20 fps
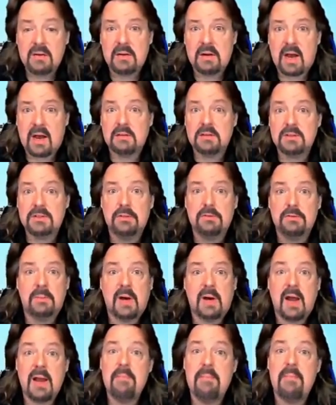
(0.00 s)
I'll do
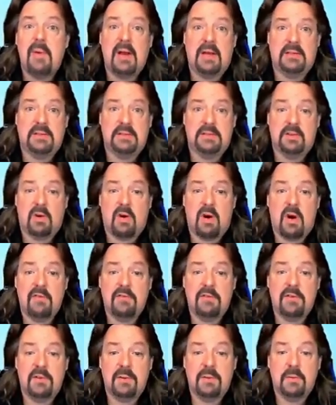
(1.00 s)
my best to
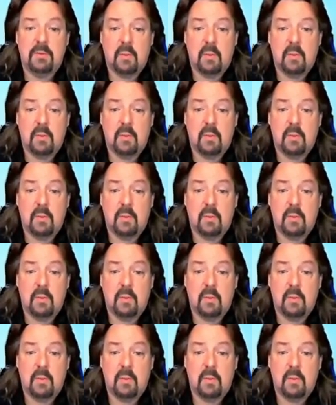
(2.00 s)
offer